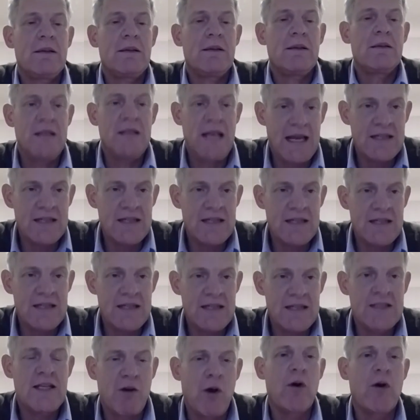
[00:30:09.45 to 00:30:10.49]
then it would
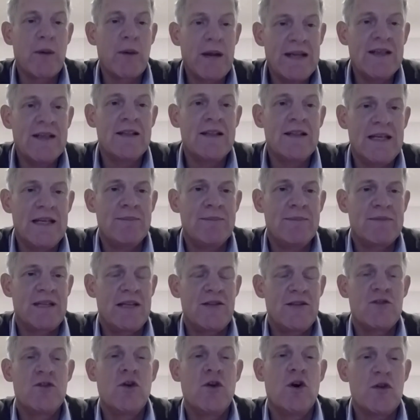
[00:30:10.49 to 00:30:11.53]
be net
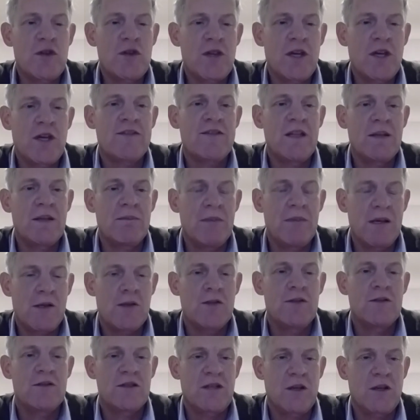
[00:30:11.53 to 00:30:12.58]
zero oil in a
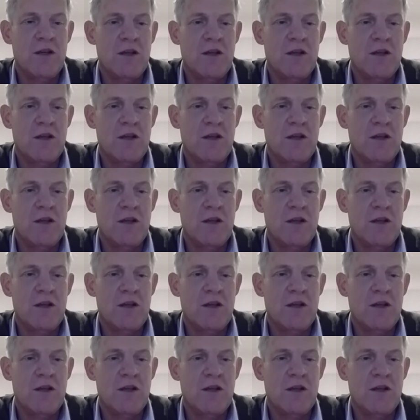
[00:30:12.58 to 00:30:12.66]
deep sense,